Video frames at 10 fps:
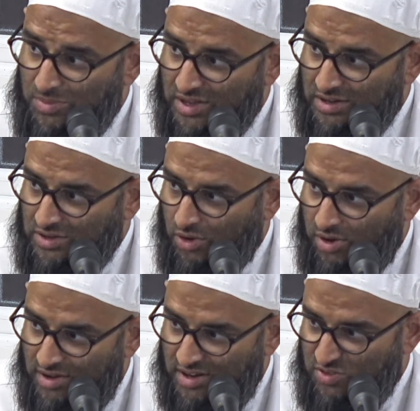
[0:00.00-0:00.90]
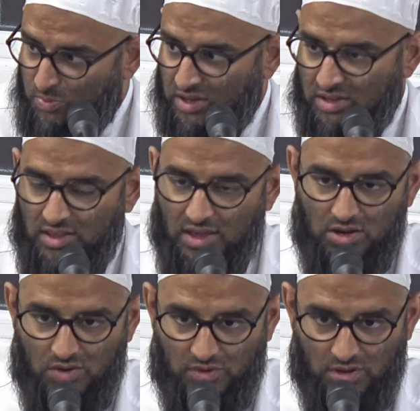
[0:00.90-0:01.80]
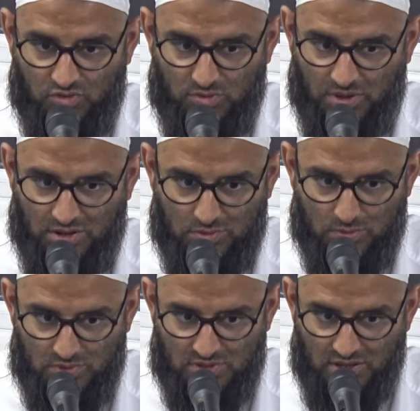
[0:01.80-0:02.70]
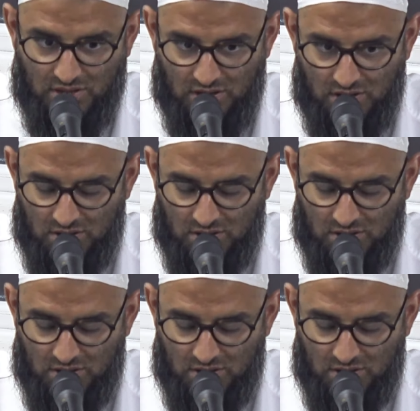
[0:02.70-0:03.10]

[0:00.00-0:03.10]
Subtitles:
be a dot and a speck in the hand of Allah subhanahu wa ta'ala.